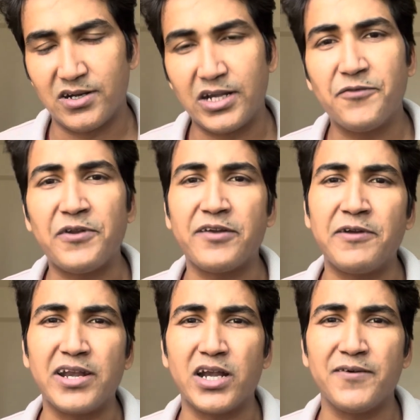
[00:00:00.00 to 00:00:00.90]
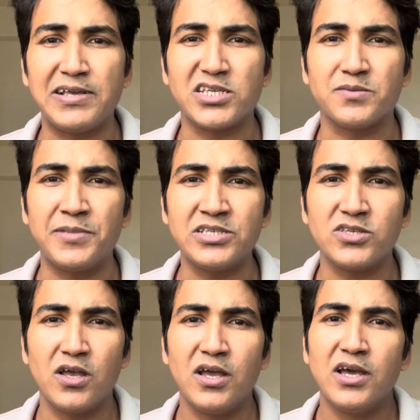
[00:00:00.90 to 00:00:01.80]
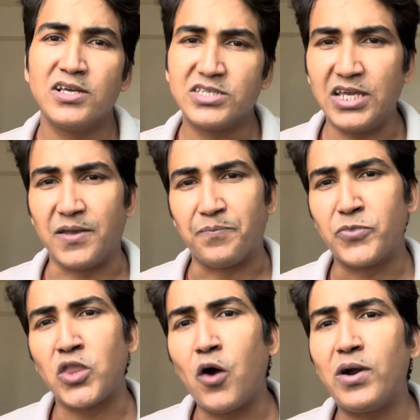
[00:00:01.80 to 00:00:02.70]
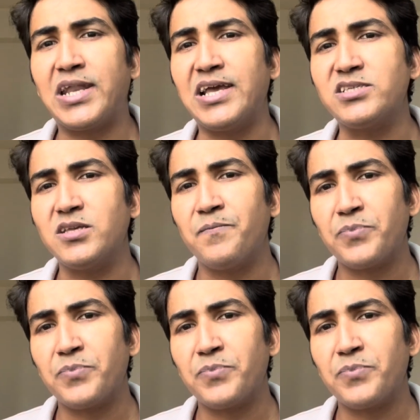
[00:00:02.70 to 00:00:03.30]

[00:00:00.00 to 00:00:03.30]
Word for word: Different vendor devices means, see nowadays